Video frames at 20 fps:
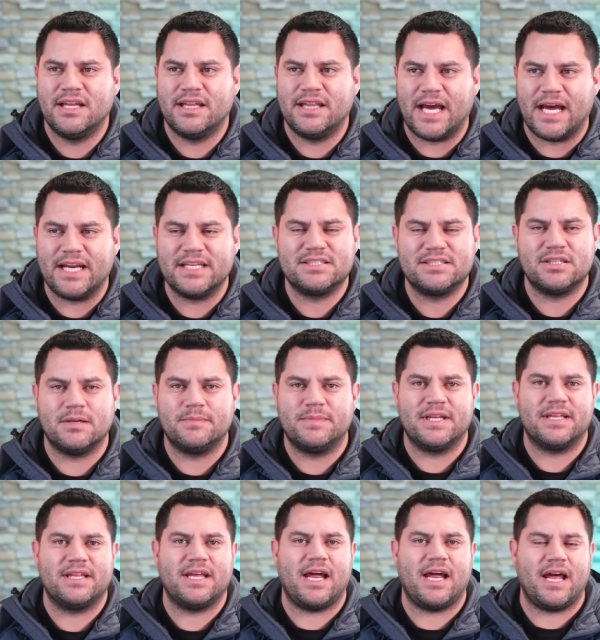that is
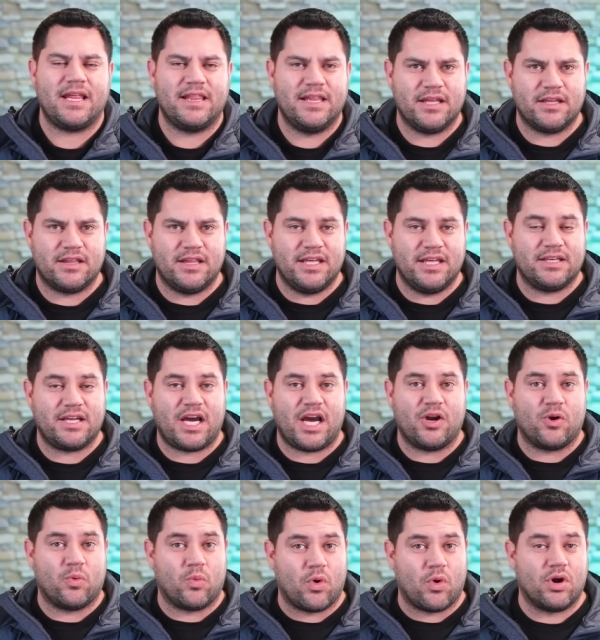something that I think the
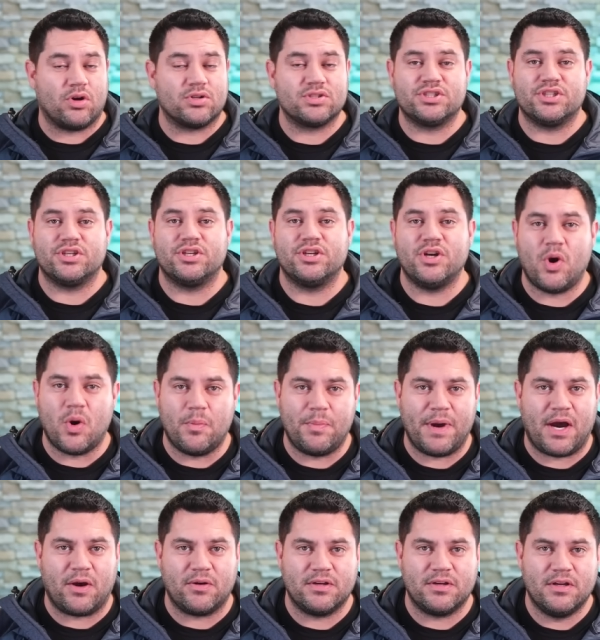entire world should know
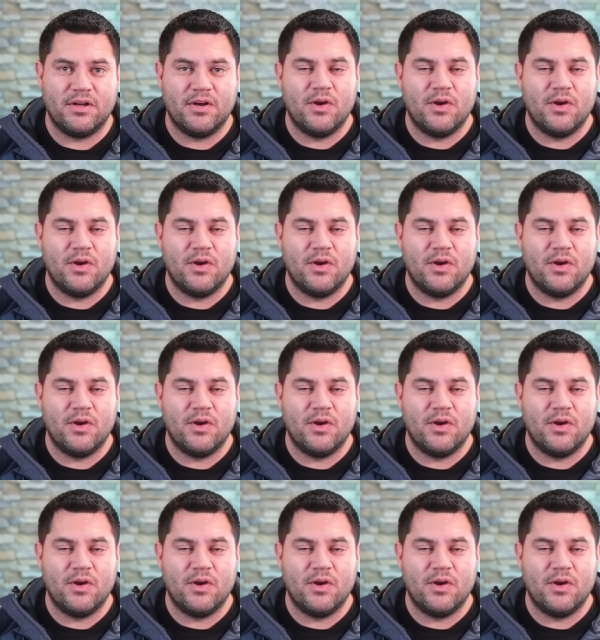about,